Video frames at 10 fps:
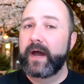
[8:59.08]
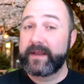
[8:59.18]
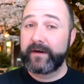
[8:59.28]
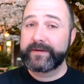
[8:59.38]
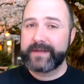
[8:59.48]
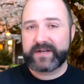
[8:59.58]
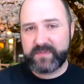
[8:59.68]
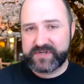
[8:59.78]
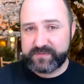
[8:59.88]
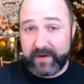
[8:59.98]
contact as
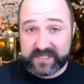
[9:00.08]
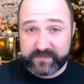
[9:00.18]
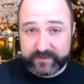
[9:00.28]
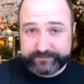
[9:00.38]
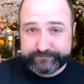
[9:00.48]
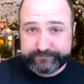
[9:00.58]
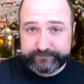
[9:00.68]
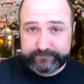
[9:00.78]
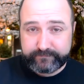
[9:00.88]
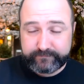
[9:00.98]
much as possible.
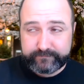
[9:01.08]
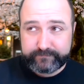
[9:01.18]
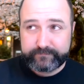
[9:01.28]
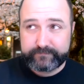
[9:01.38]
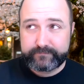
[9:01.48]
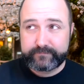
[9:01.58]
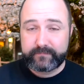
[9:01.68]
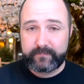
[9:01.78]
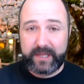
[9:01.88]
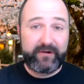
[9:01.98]

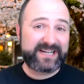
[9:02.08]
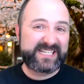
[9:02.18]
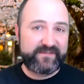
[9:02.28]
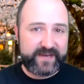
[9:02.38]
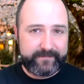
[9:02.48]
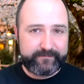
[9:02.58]
Interactivity